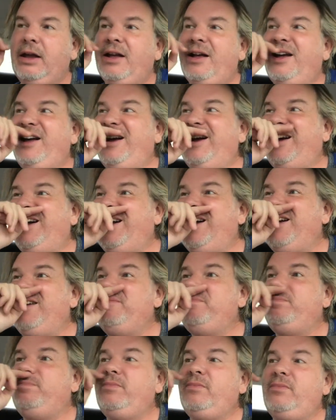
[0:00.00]

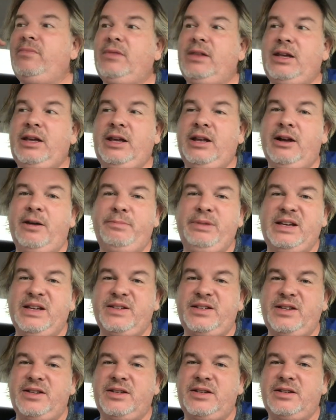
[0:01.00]
you know,
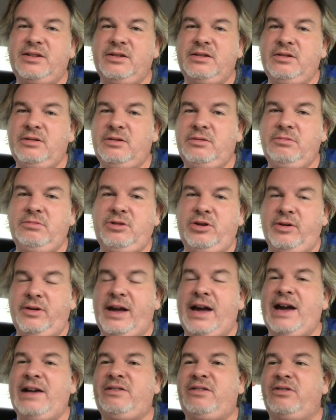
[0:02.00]
because he's a good
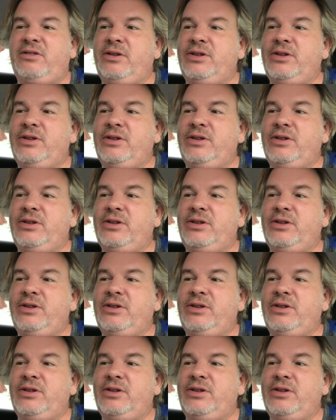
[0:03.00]
actor.